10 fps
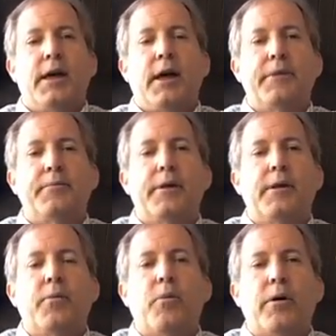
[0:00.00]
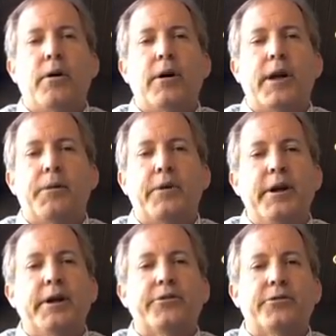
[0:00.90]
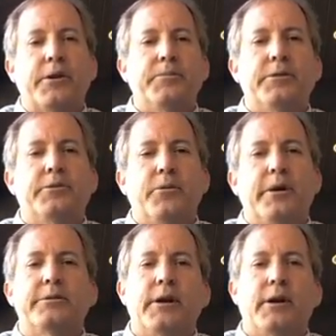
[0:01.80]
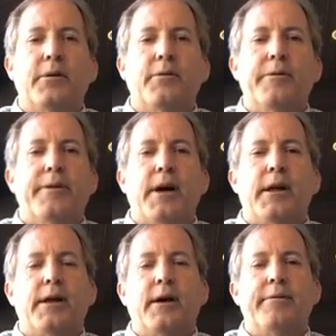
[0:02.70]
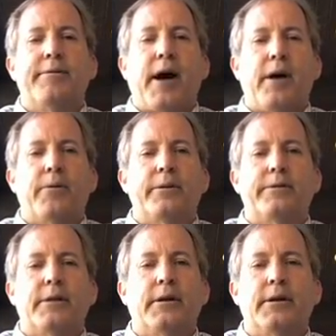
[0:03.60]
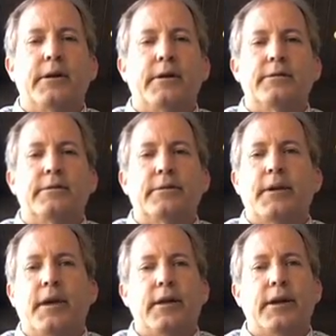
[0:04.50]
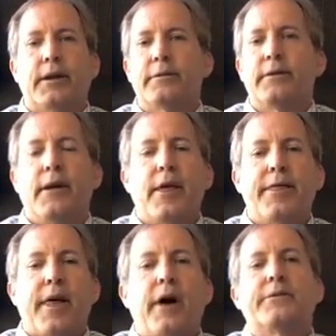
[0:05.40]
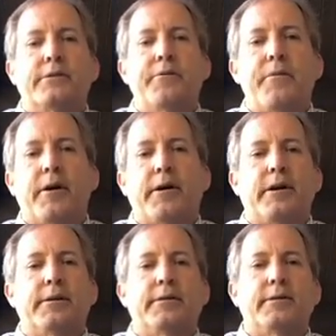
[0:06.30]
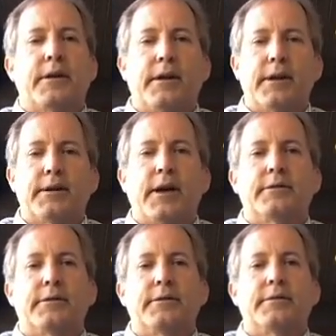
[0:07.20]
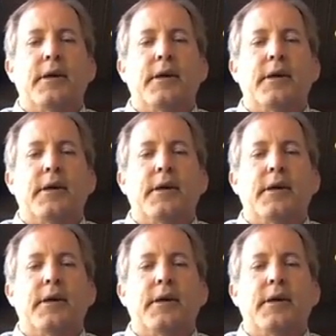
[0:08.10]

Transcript: And we're in a pretty extreme situation here. We've got a virus that is killing thousands of Americans. It's killing Texans.